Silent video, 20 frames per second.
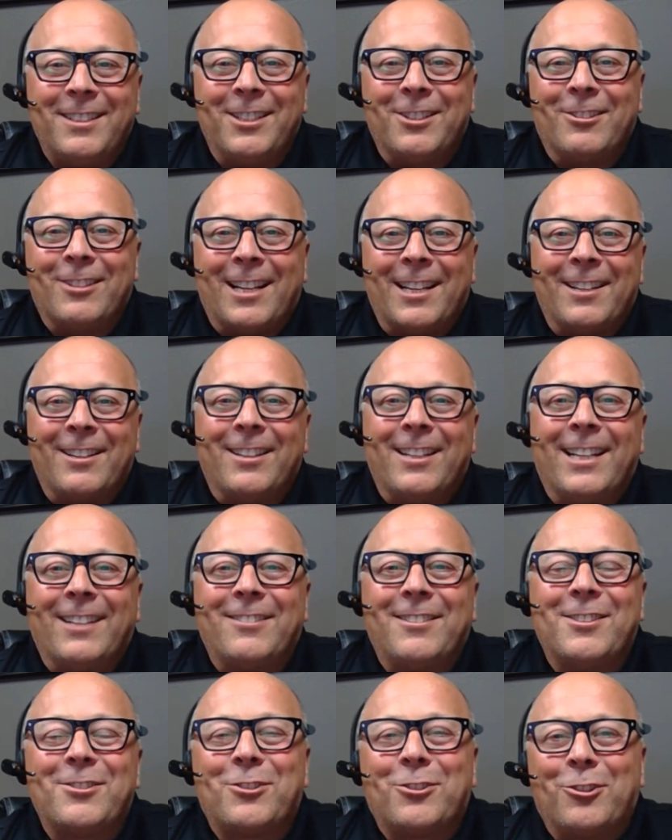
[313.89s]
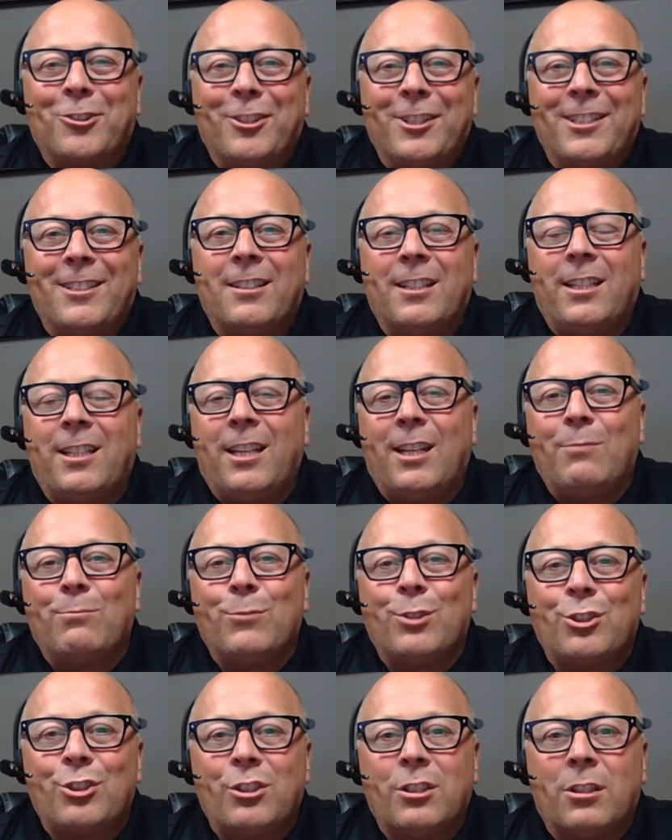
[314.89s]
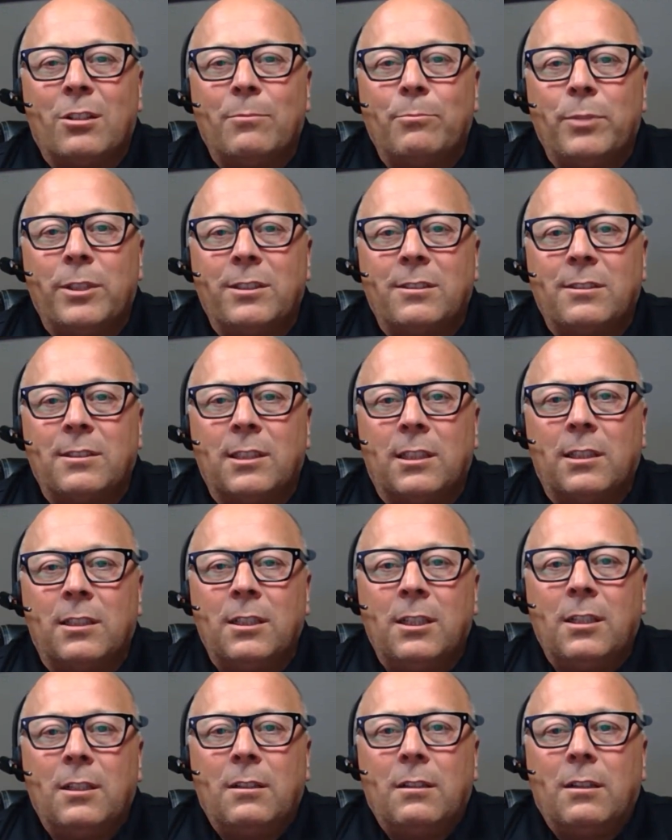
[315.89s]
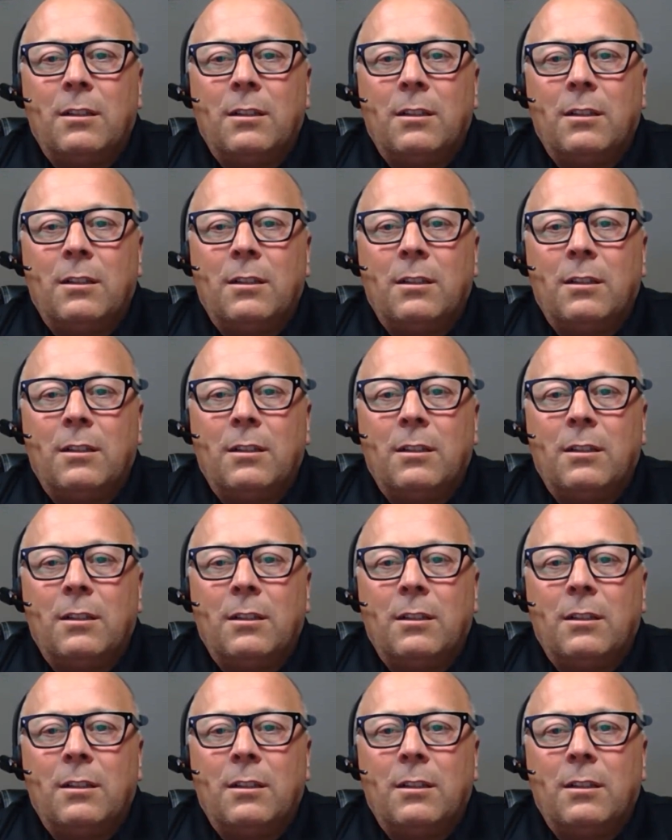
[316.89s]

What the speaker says: a deal out of that this early in the game, Michelle, but